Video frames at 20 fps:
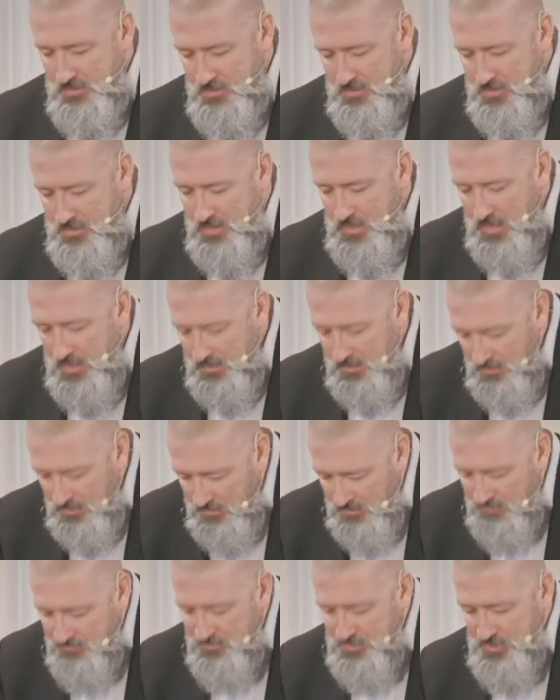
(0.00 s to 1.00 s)
that God
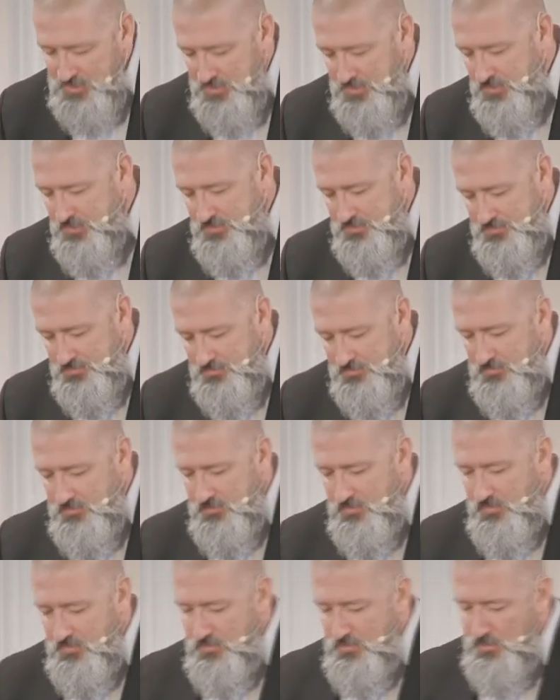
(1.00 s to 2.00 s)
loves you,
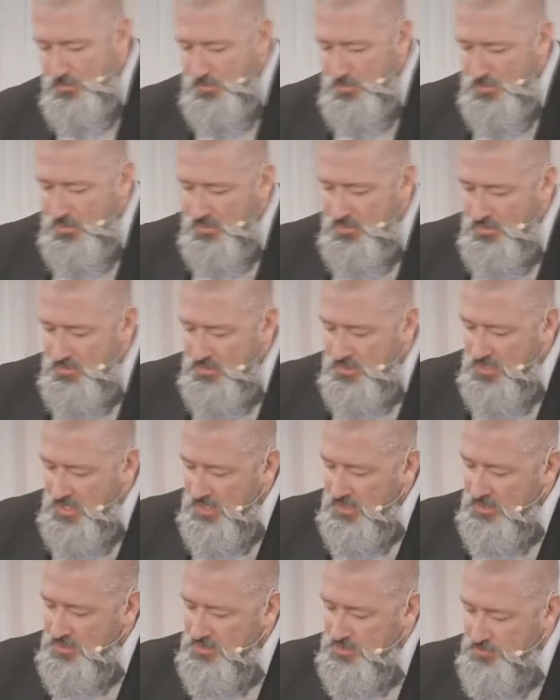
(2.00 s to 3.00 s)

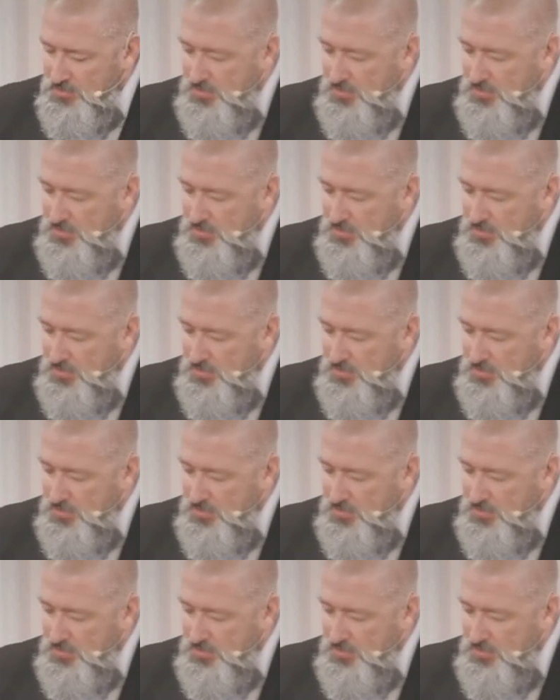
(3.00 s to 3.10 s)
God has